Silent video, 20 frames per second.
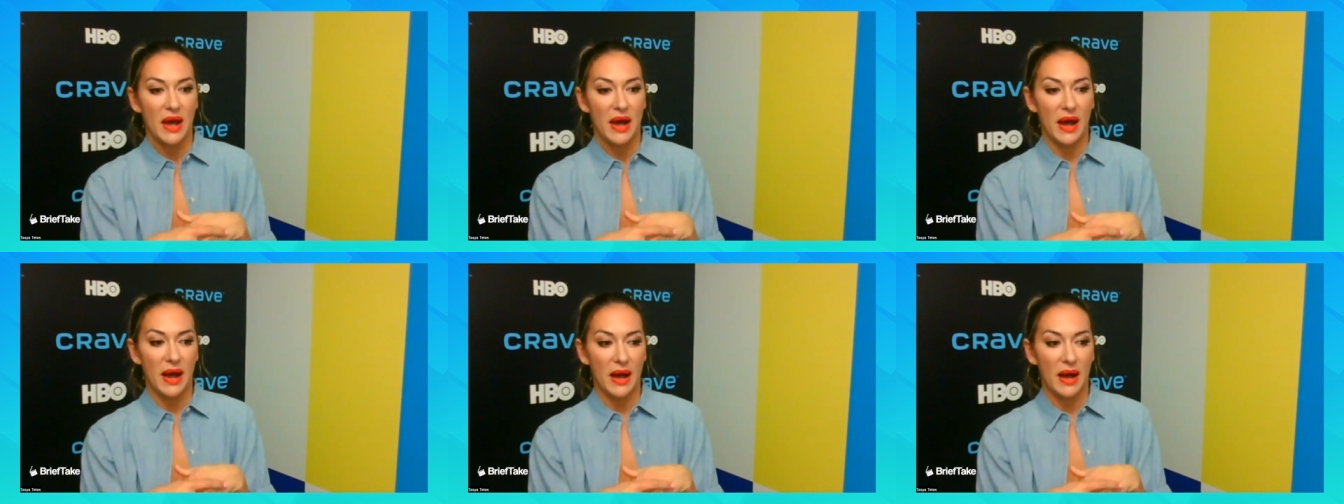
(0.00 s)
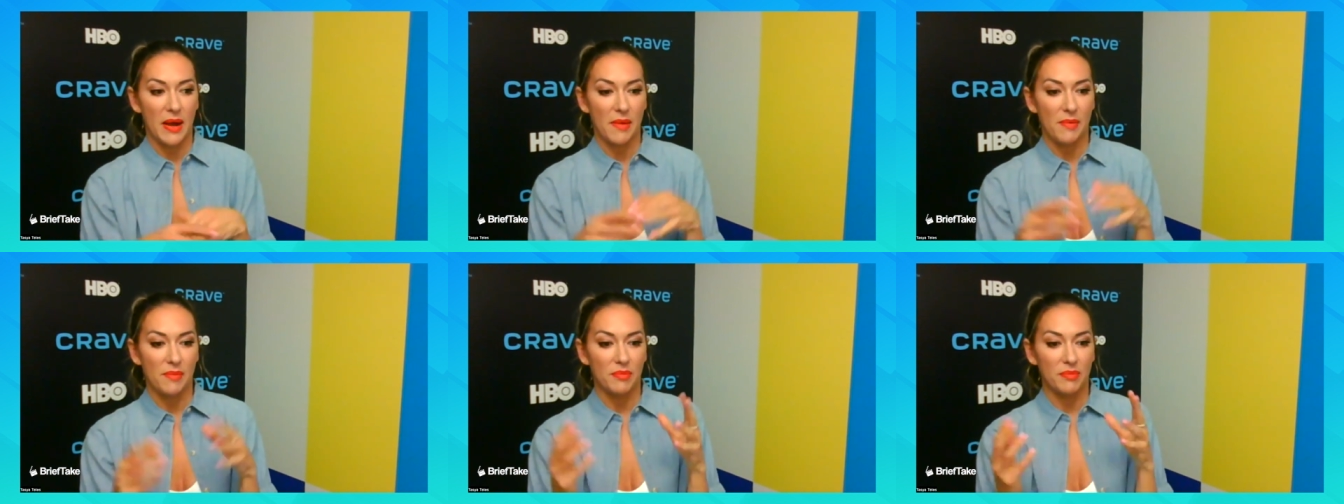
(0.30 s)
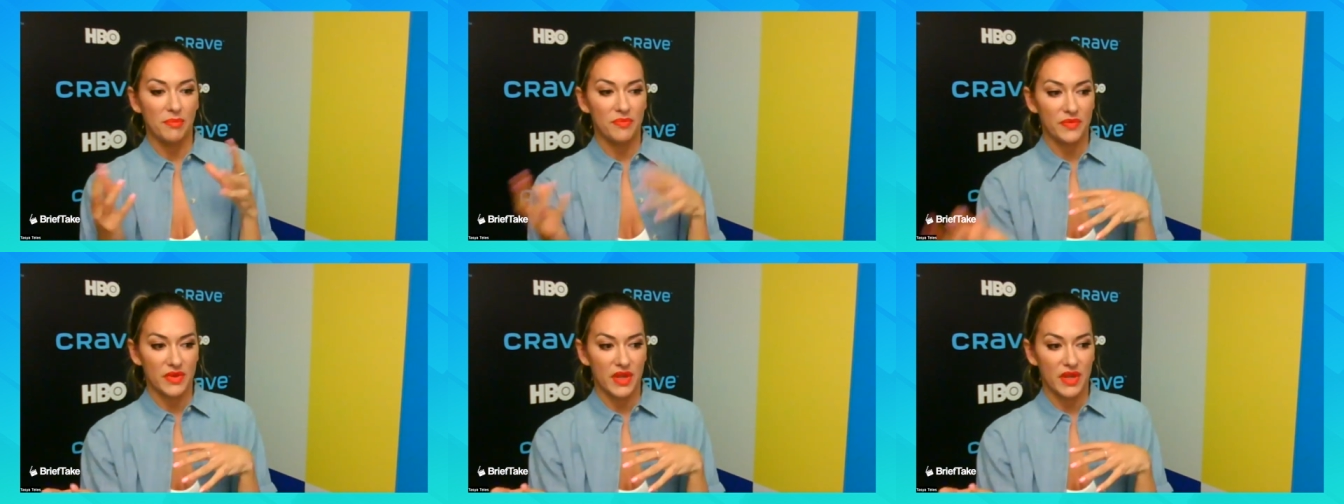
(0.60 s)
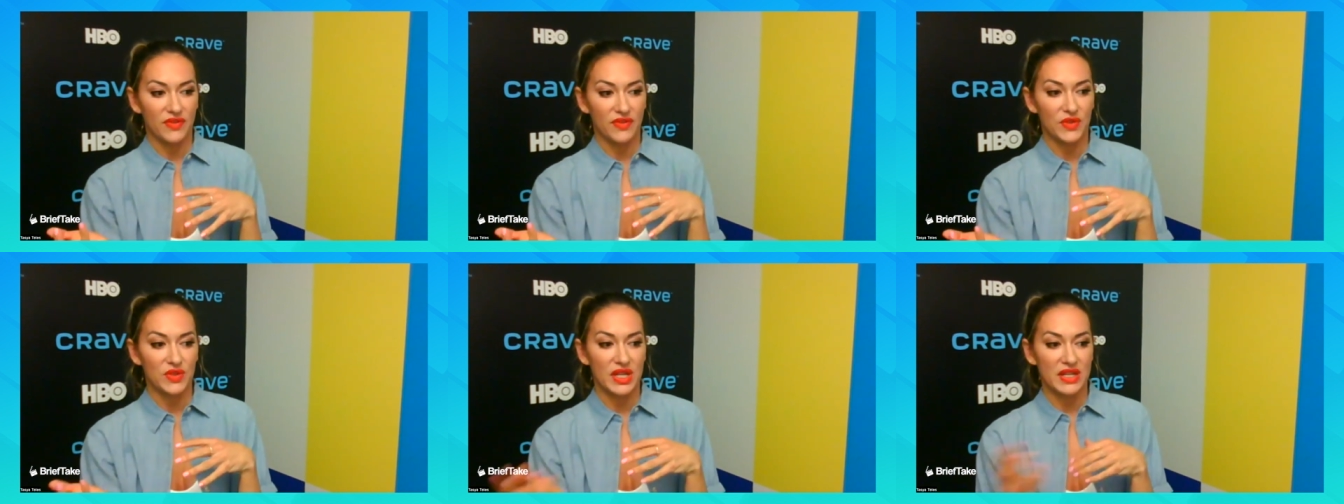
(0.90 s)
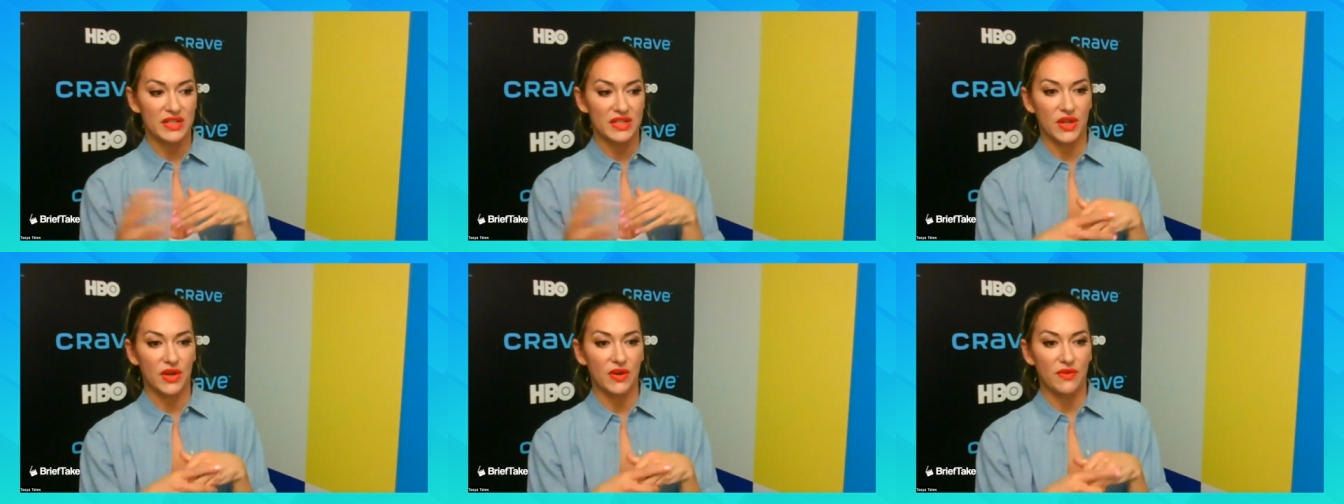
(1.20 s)
um, a few
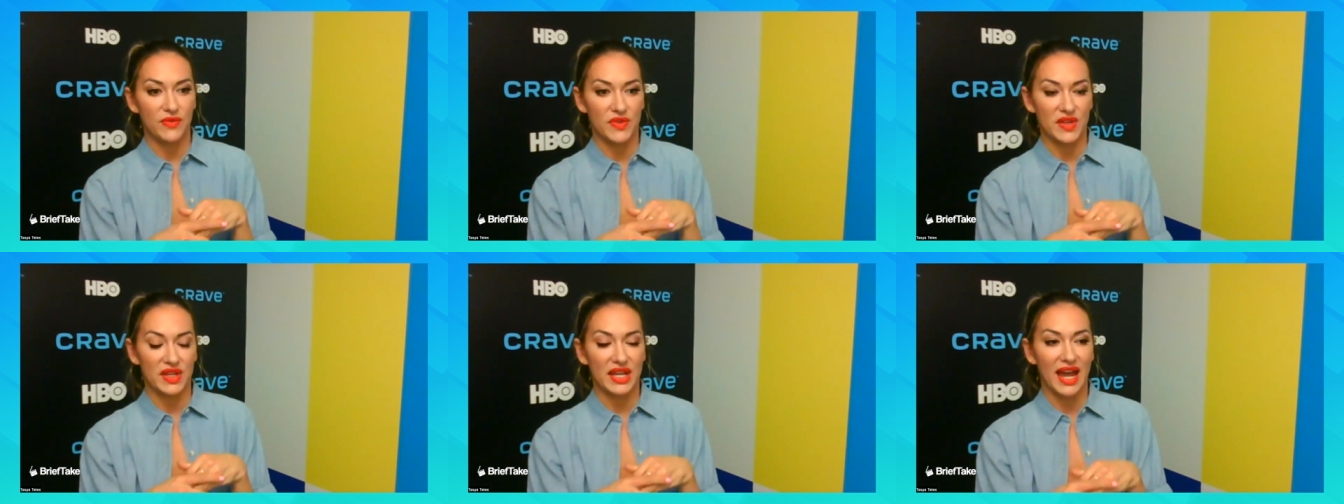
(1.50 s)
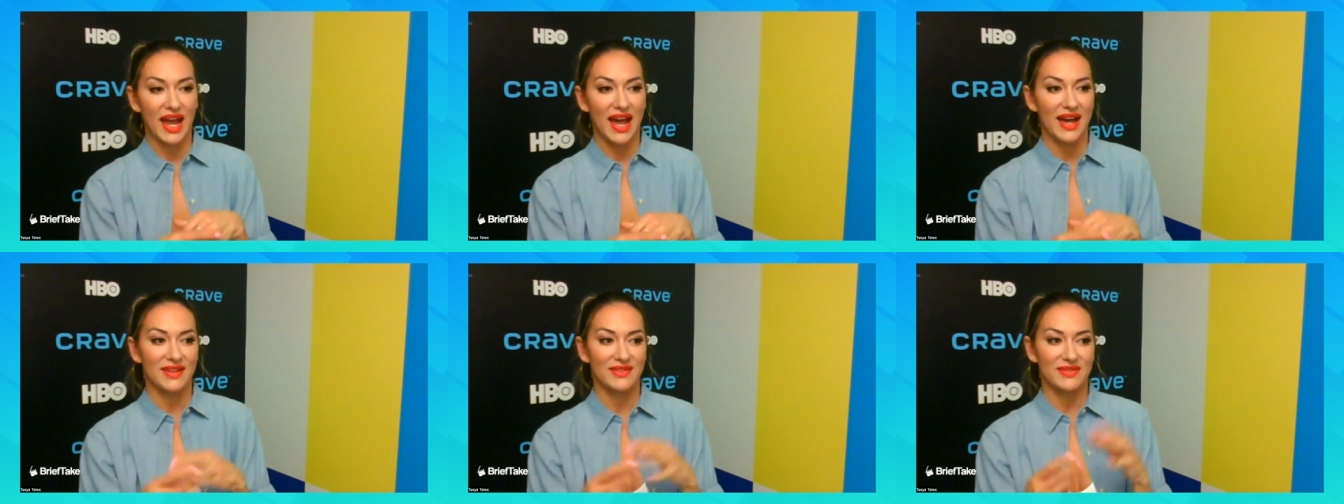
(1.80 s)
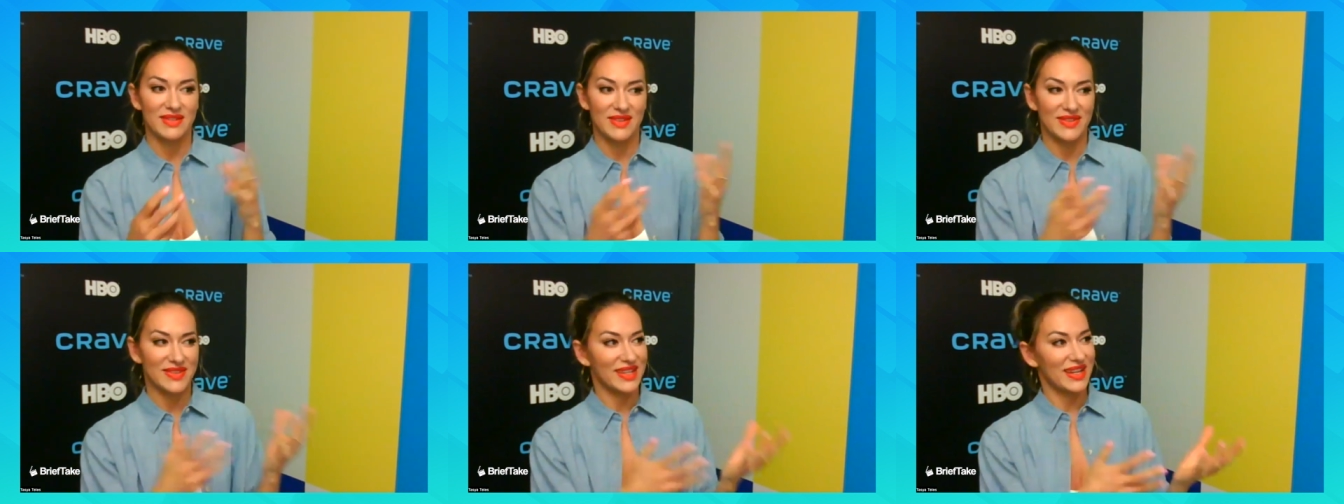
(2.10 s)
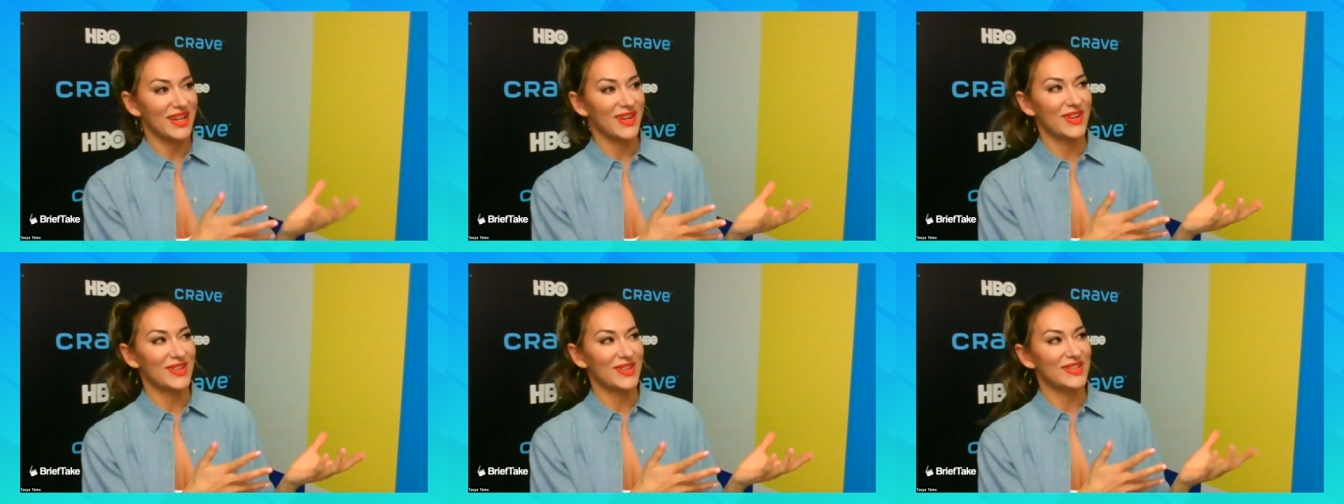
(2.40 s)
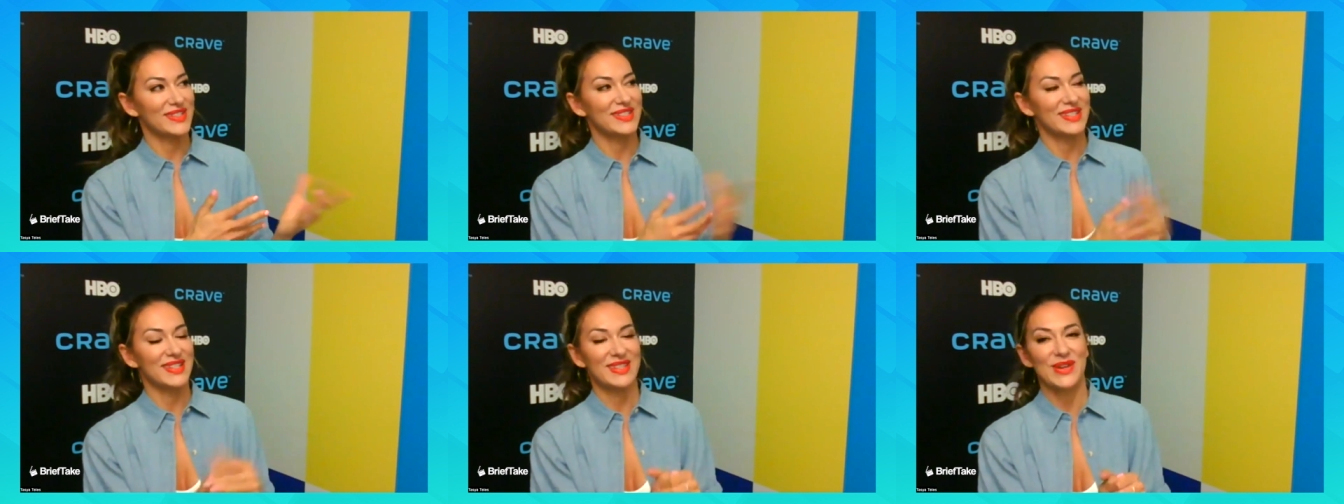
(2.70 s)
days ago for the cast, and then I got to
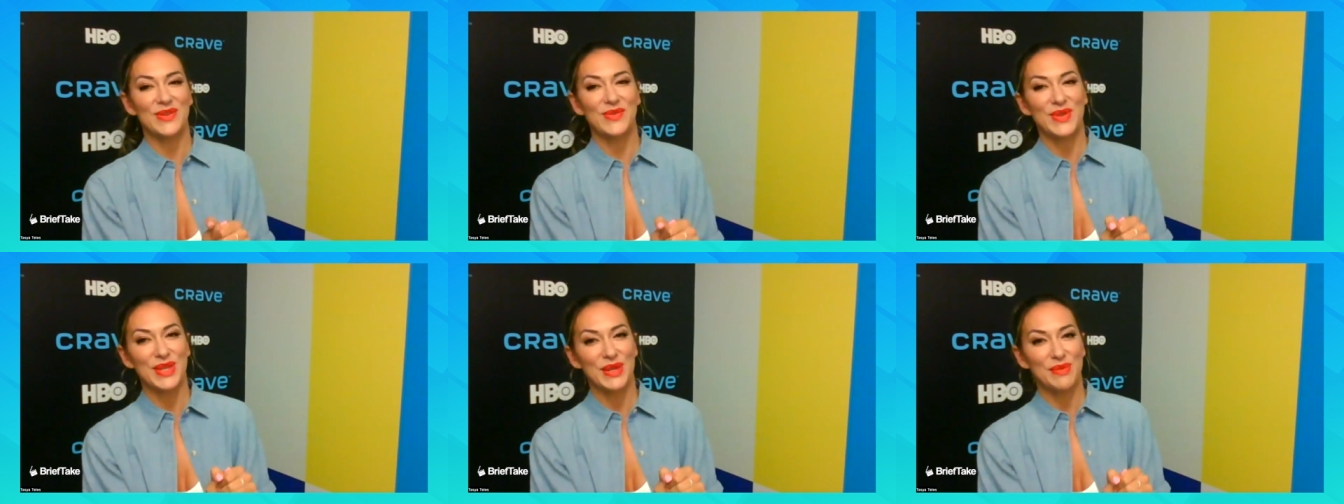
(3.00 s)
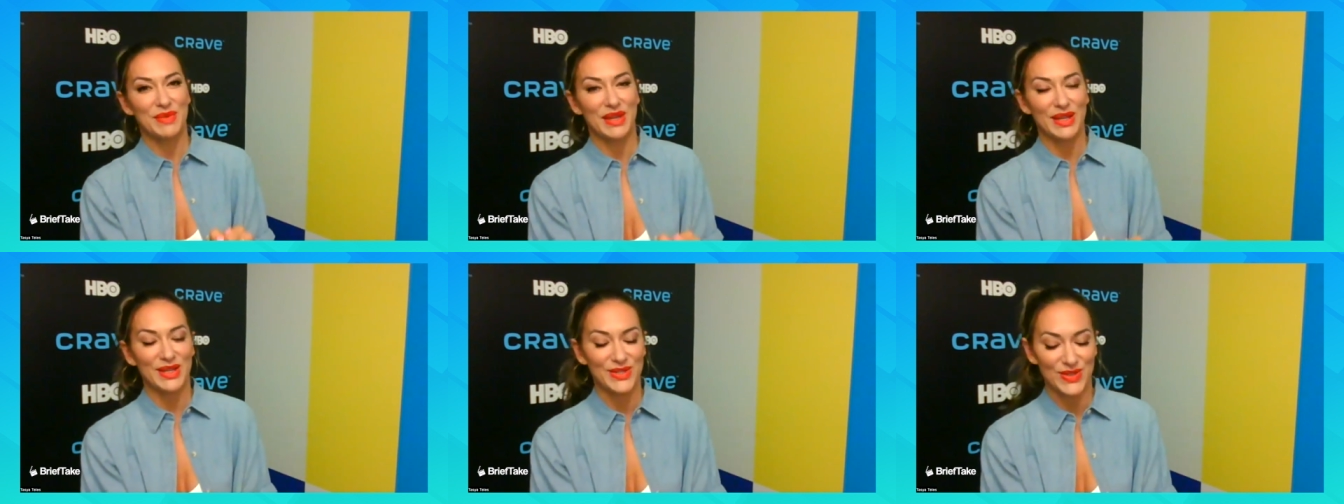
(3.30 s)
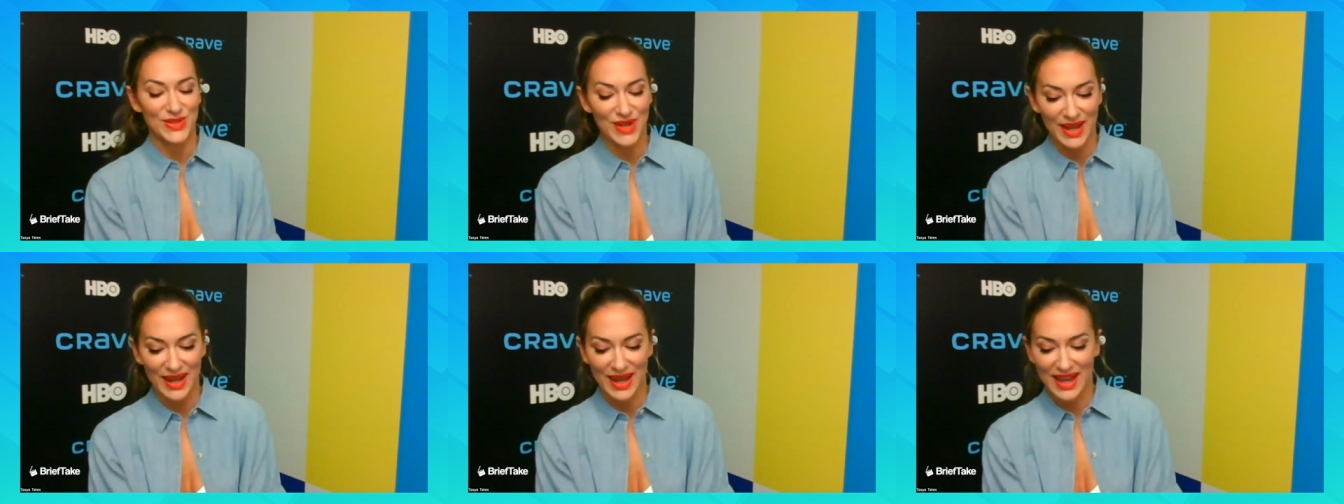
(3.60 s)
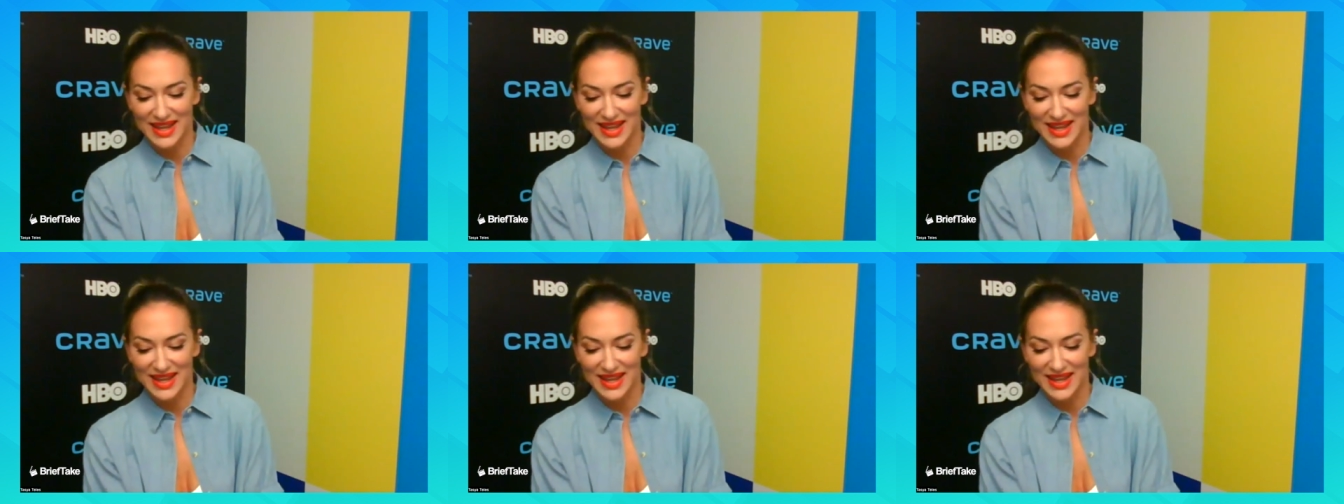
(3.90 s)
sit there with him yesterday.